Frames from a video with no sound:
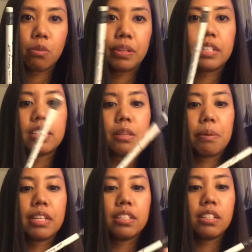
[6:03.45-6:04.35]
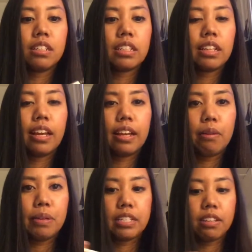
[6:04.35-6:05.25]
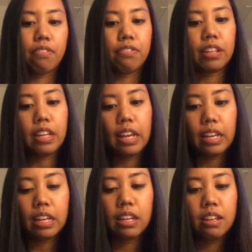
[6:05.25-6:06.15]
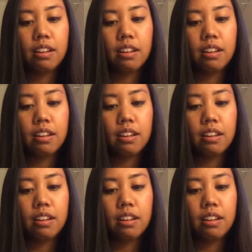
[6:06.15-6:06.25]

What does the pencil look like? What does it feel like?